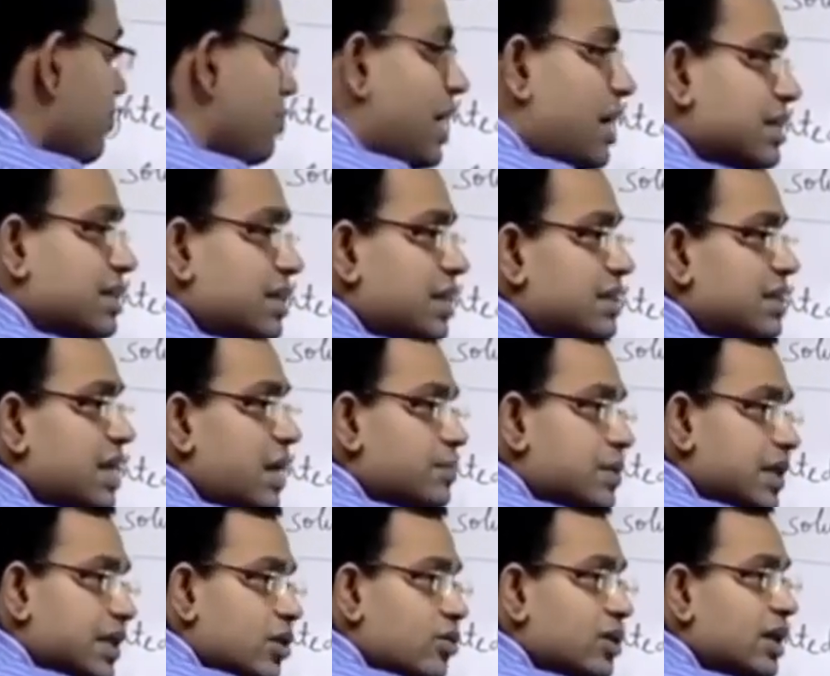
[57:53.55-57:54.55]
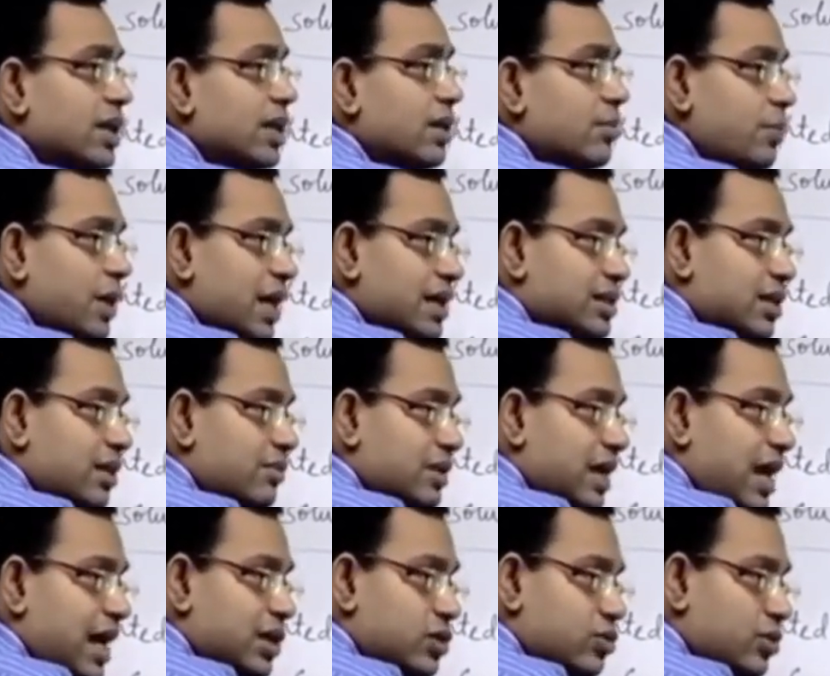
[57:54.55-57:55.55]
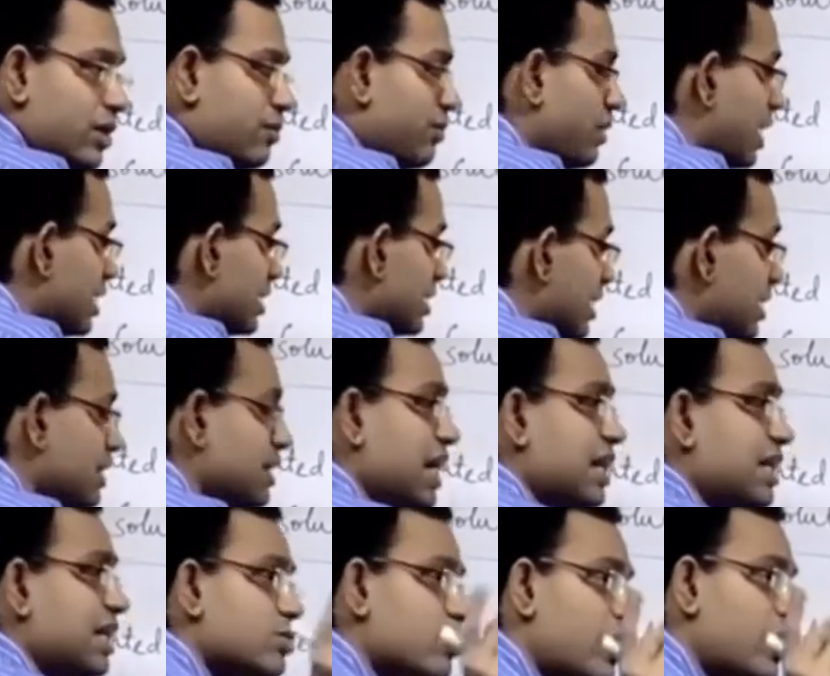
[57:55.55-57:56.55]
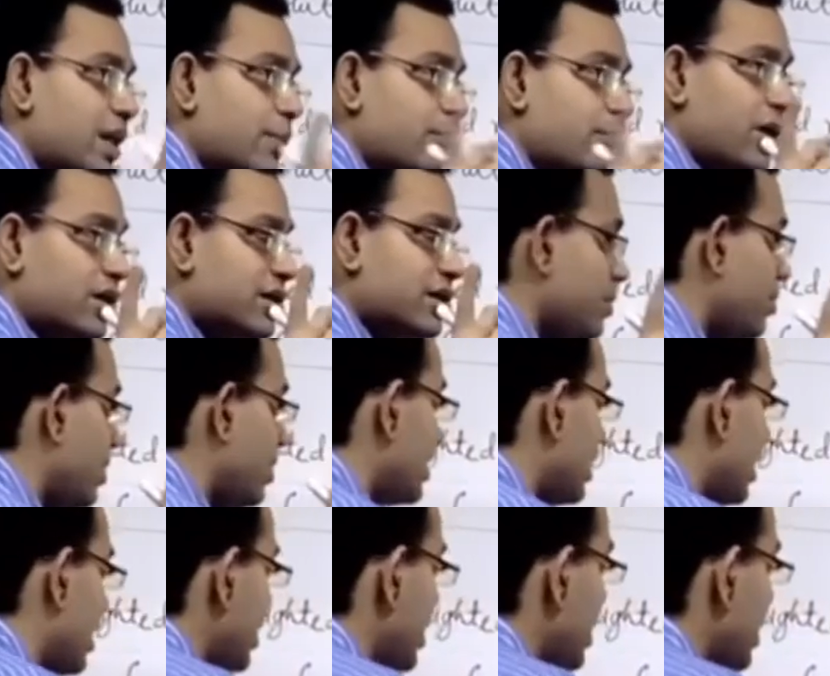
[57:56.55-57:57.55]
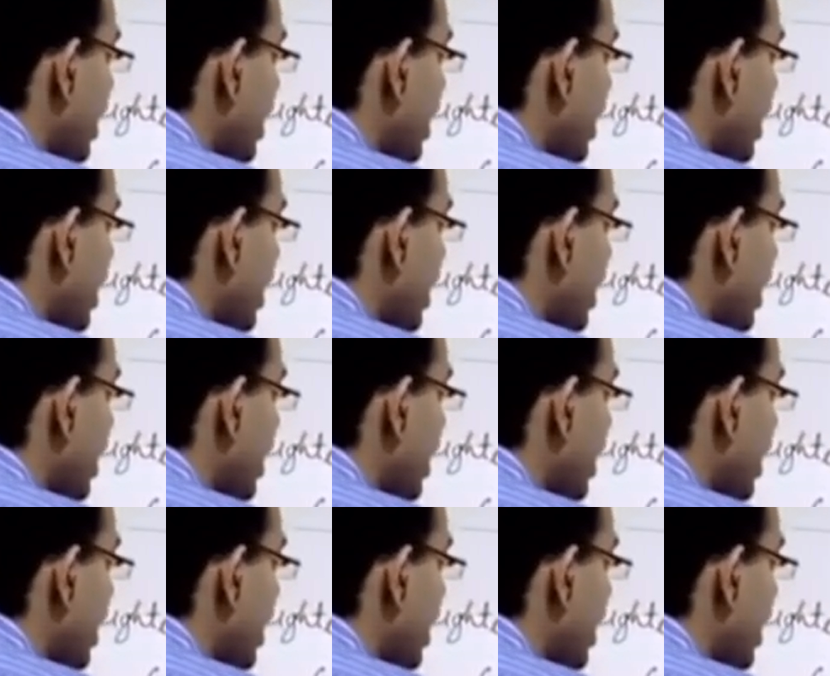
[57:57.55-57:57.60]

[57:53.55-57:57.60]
function substituted in place of the actual function, that is one approximation,